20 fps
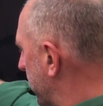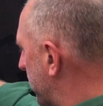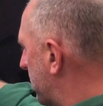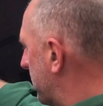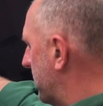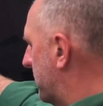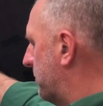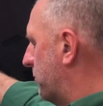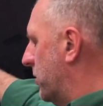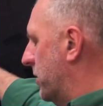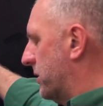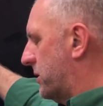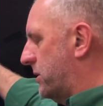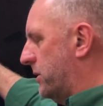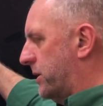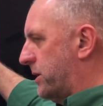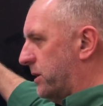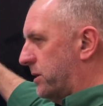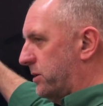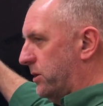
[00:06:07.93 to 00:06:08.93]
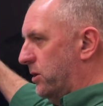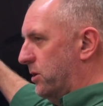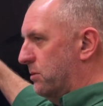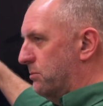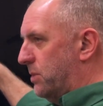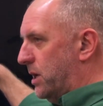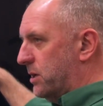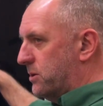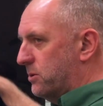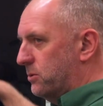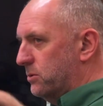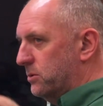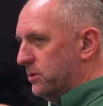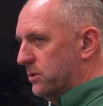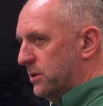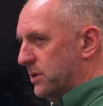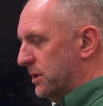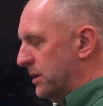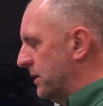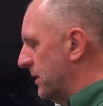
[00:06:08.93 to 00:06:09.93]
this. It works like a turnbuckle.
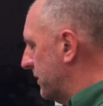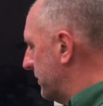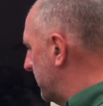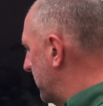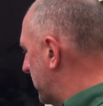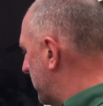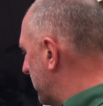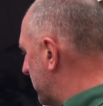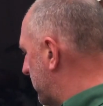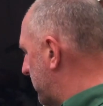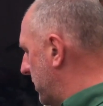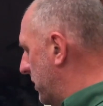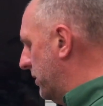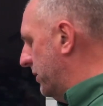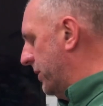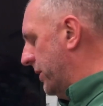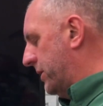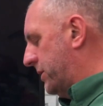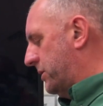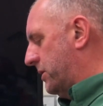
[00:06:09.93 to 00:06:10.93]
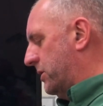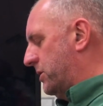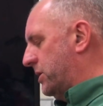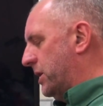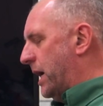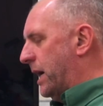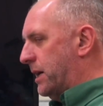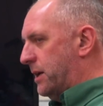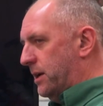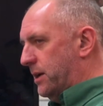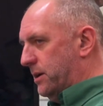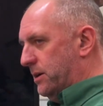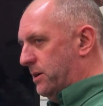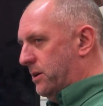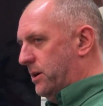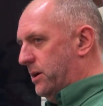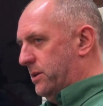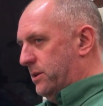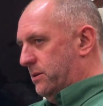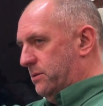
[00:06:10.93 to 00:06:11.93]
So you can turn this to jack it,
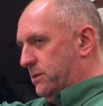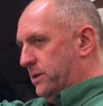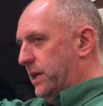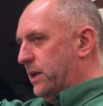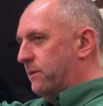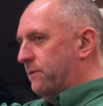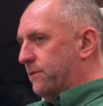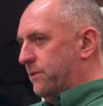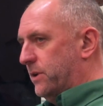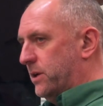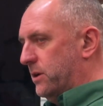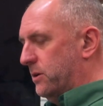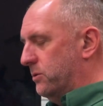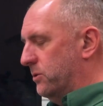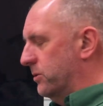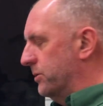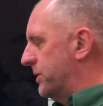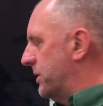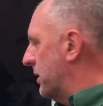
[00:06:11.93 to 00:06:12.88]
either lengthen it or